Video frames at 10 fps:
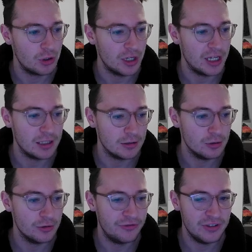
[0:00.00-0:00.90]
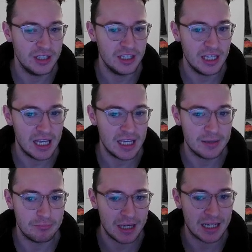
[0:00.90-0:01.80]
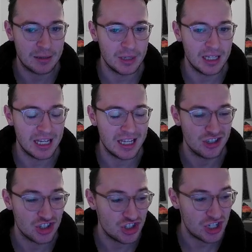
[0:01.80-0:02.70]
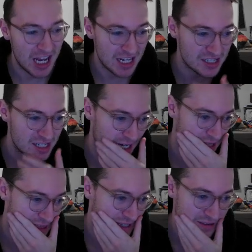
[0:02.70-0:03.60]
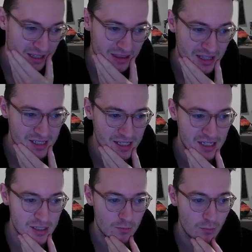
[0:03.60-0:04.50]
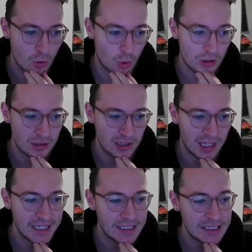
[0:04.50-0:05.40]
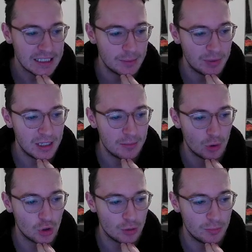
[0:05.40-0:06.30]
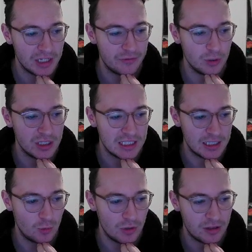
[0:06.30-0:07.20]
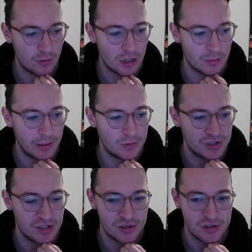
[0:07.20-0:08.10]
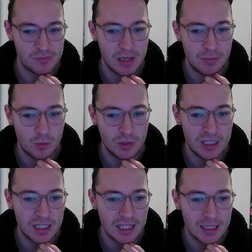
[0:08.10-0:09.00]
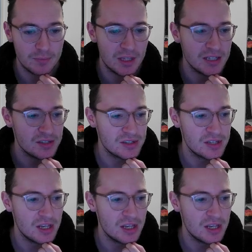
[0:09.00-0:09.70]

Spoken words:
a Luffy, a Beckman, and a Shanks. I think that this is more likely to be a mole, but if we did win the rock, paper, scissors, maybe we can keep this.